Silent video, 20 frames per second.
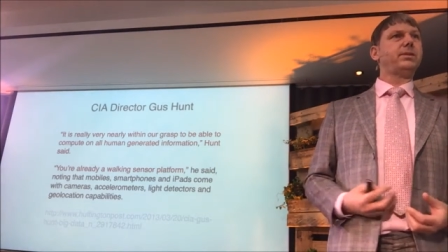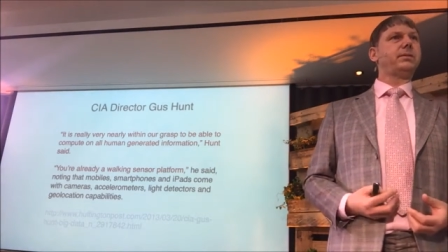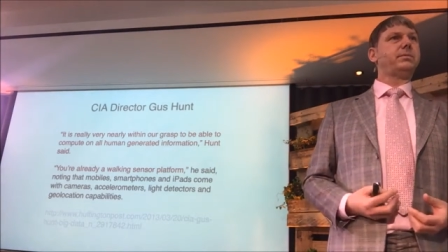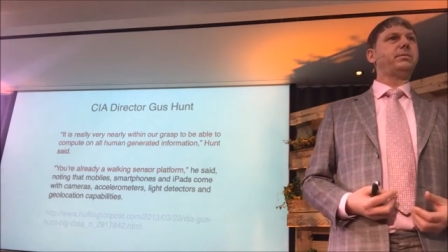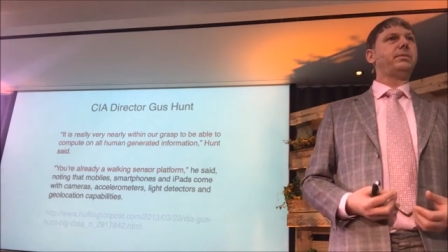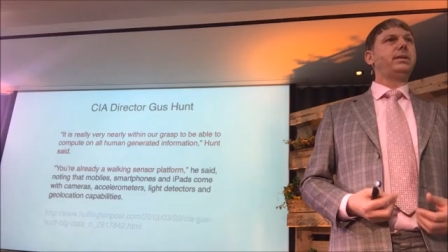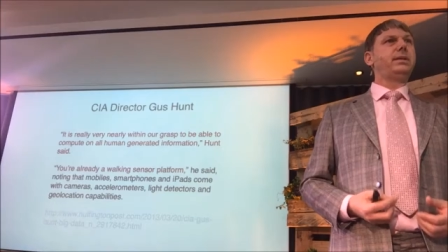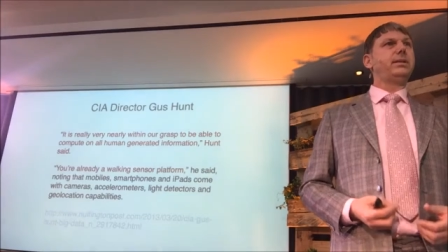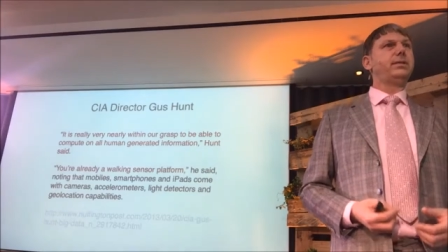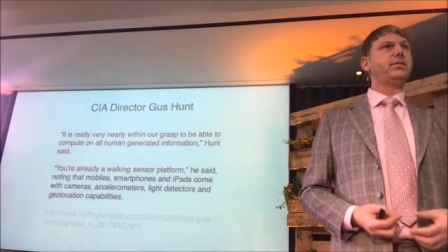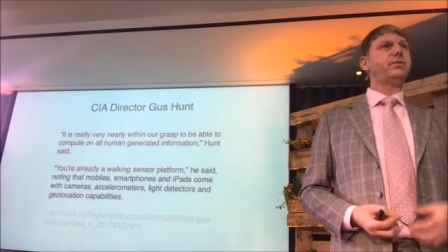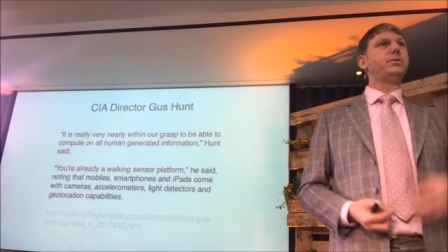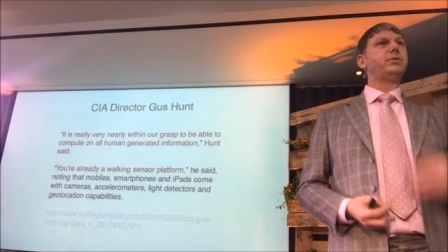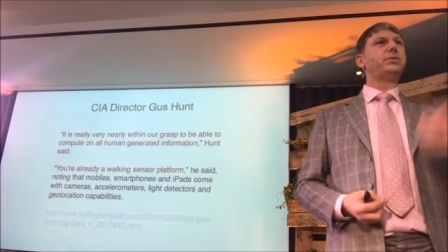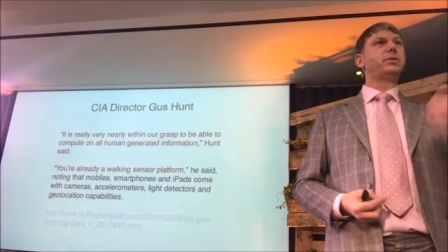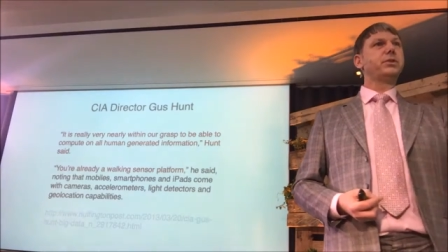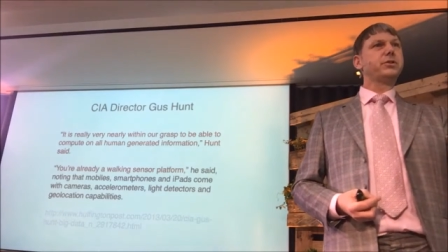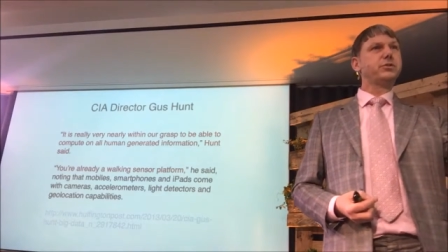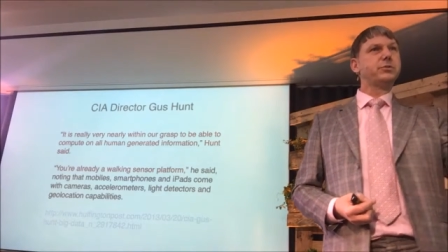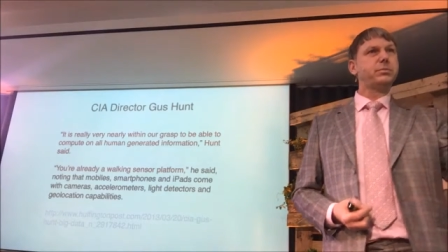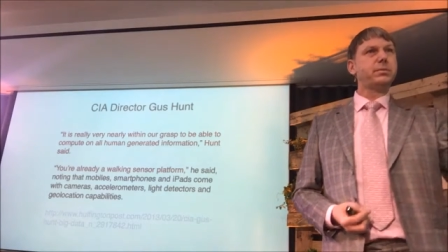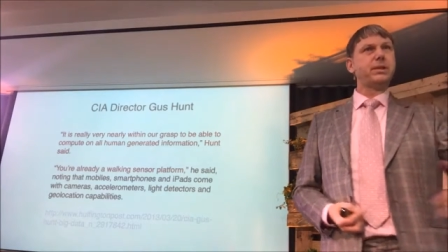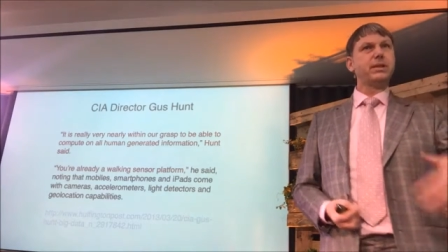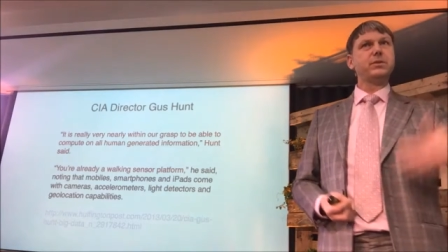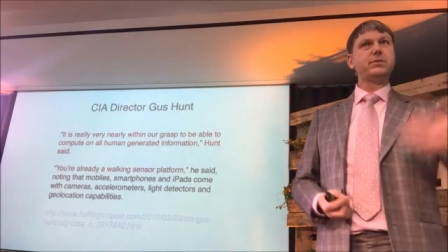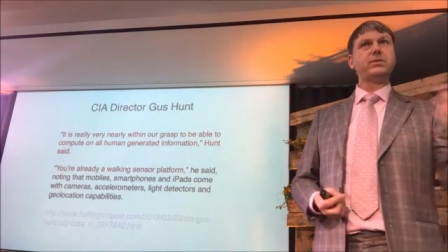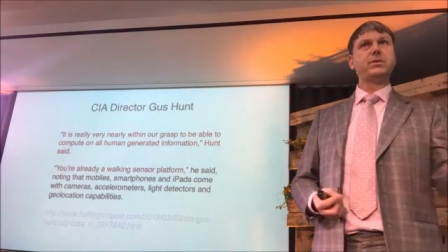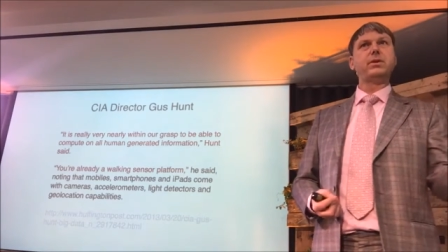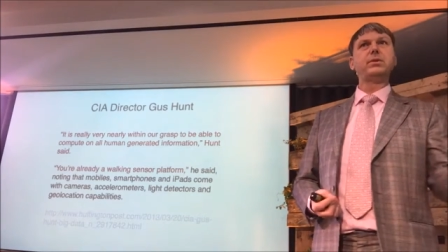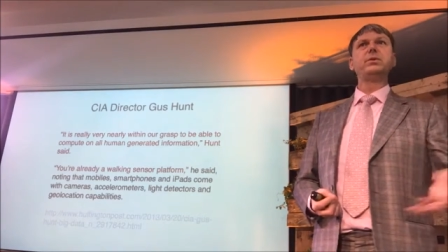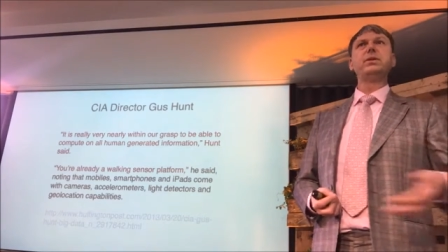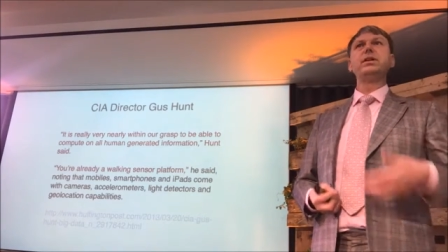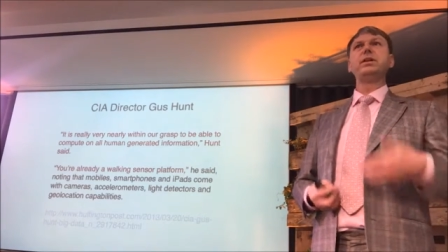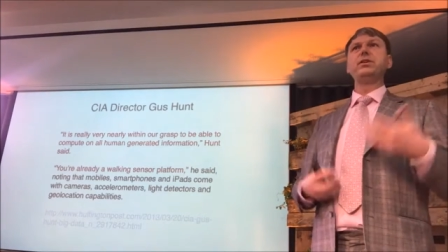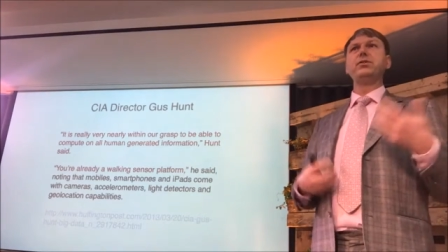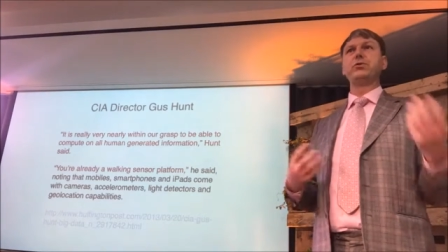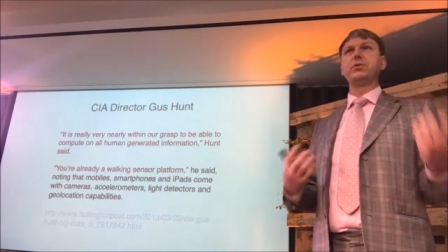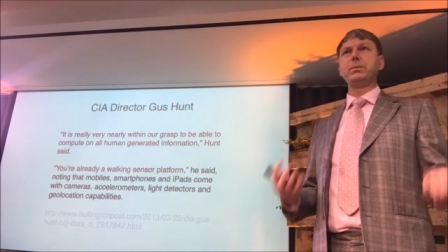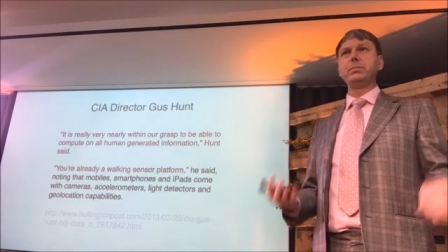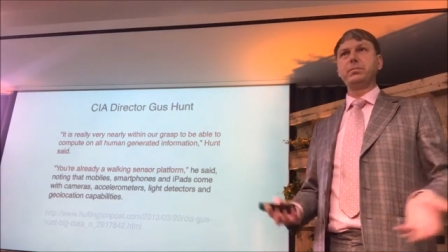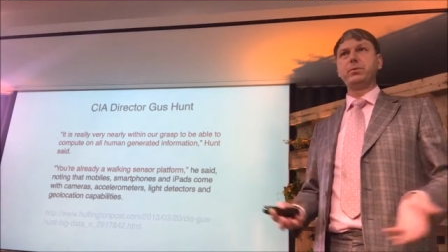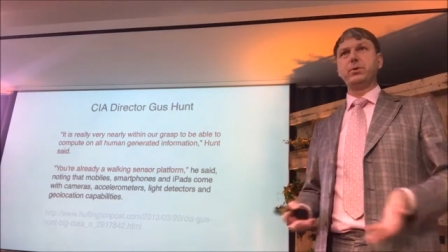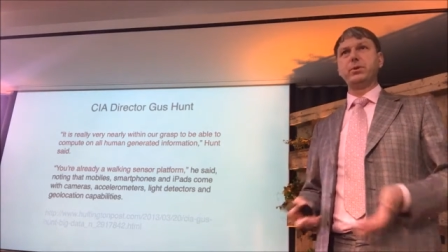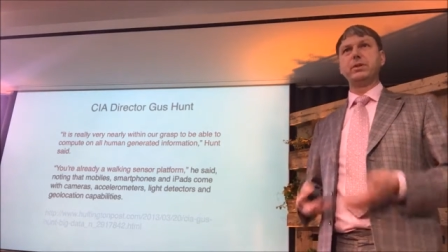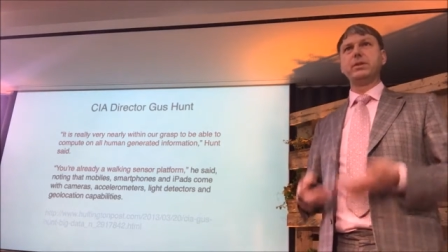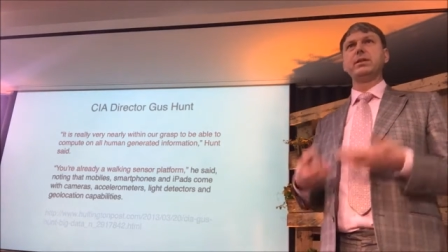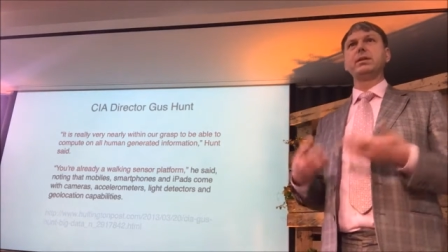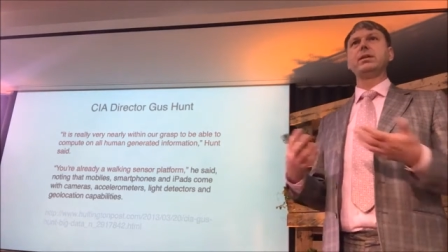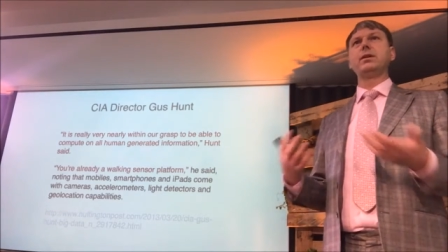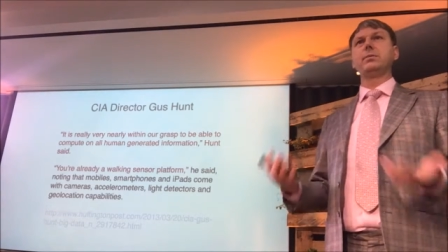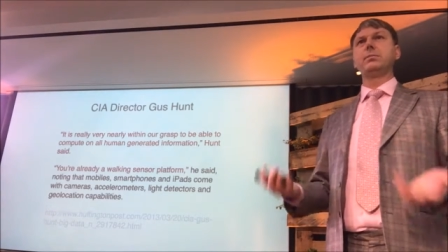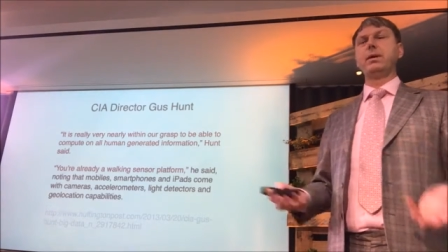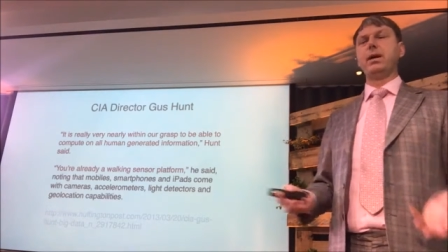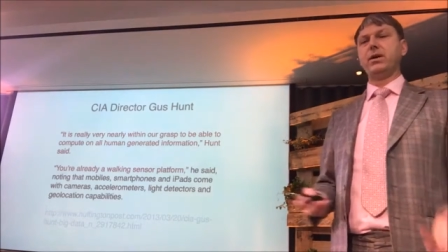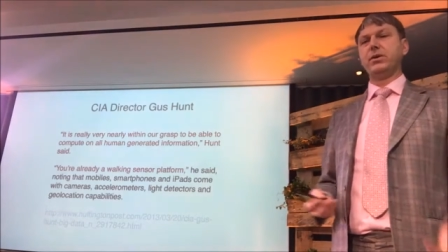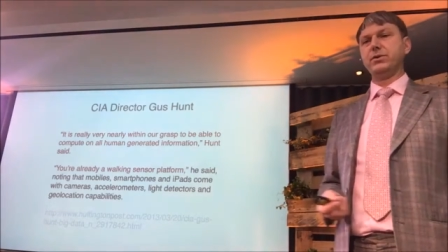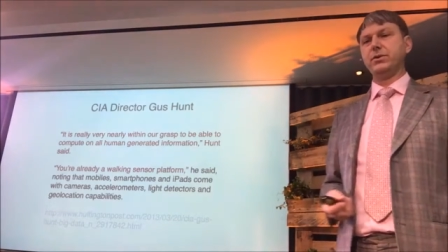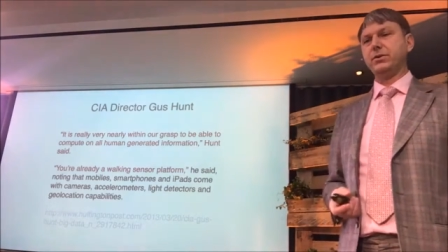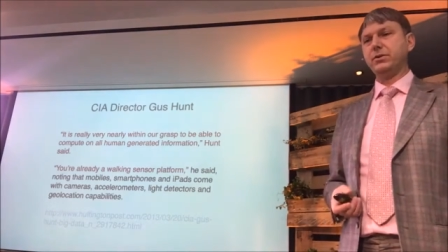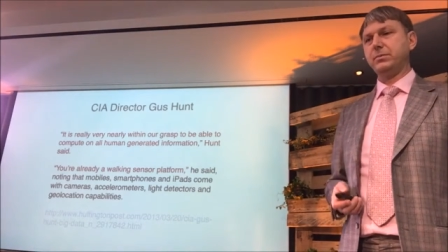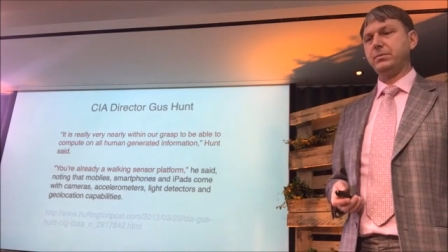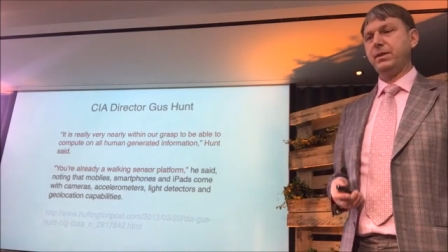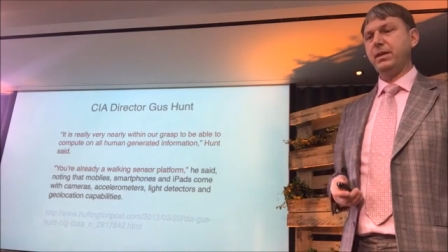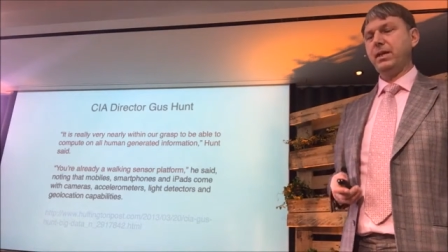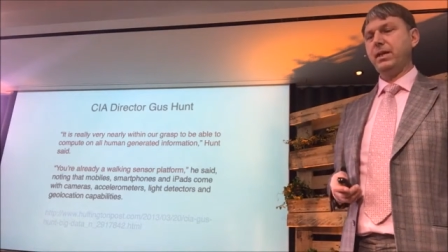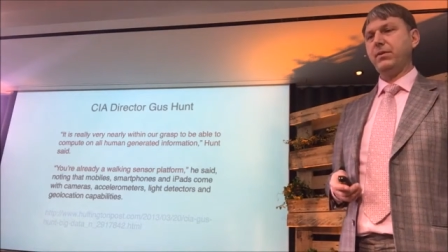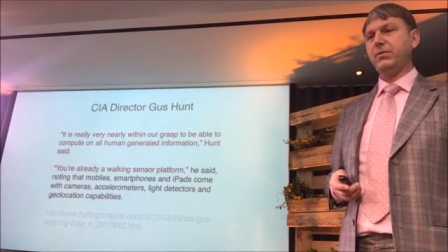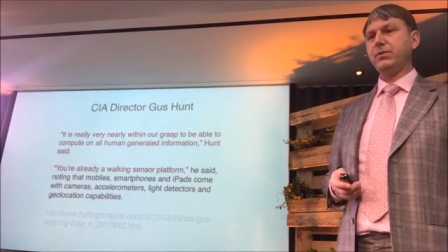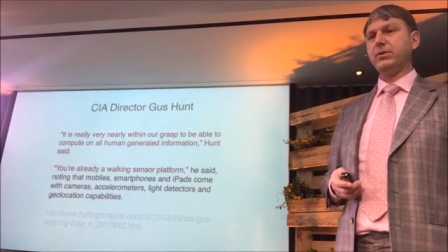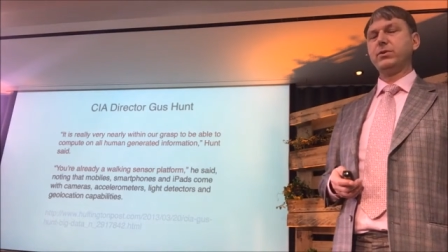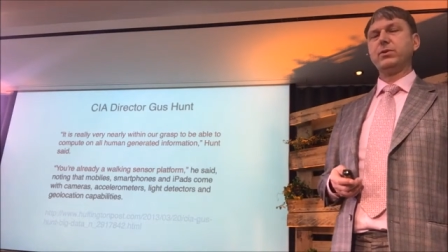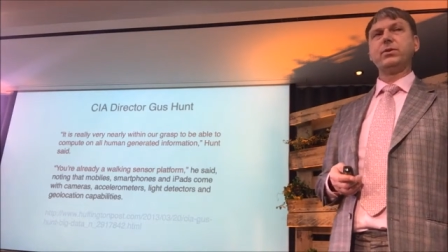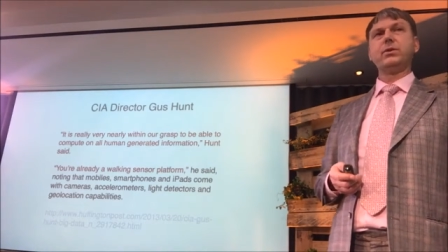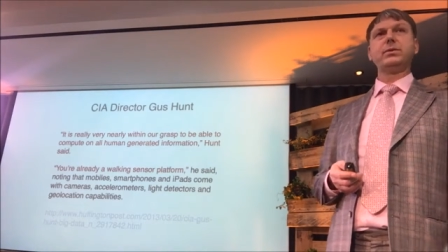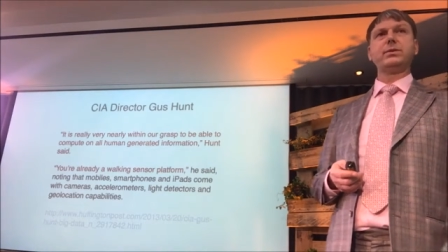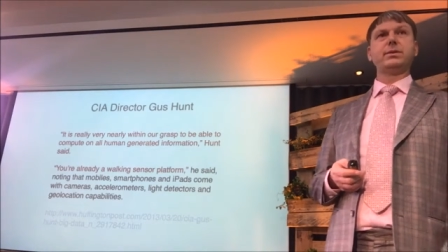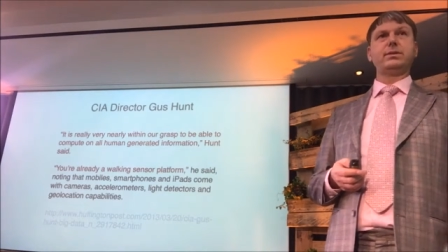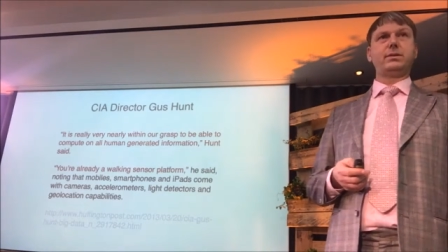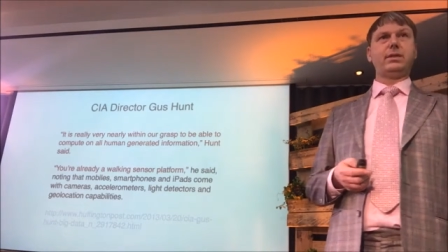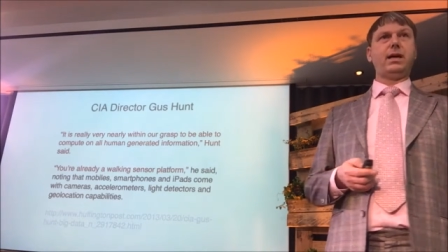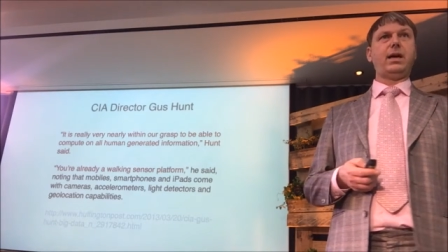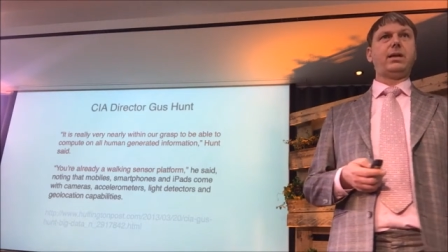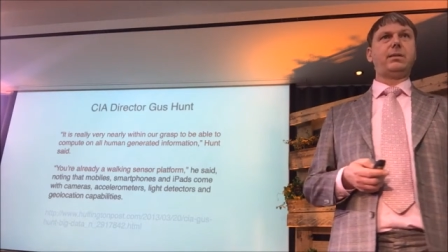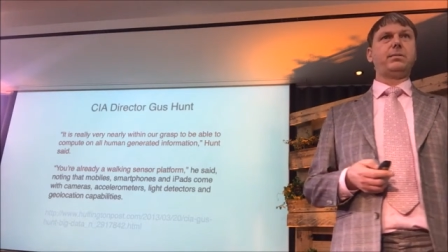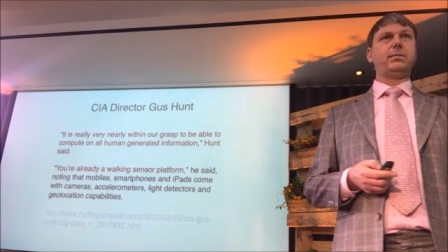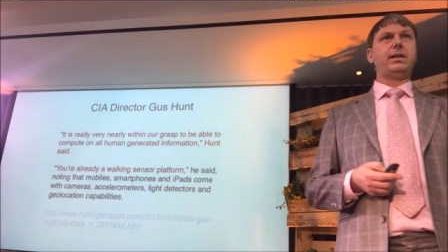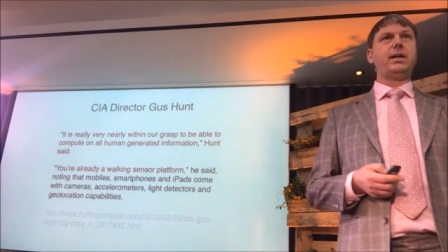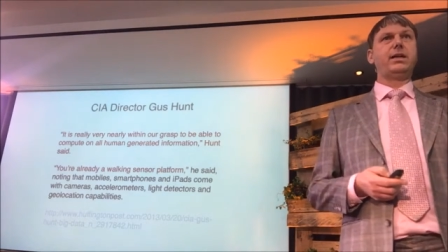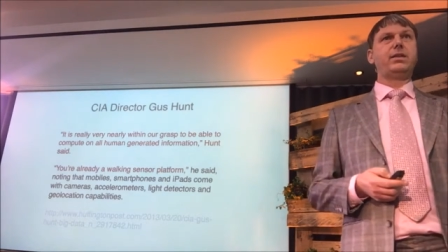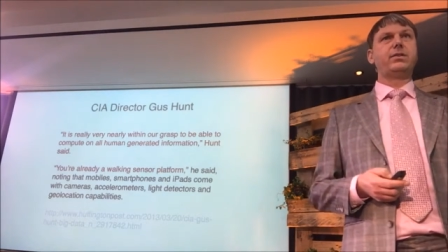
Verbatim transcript: That means your smartphone is reporting about your behavior all the time.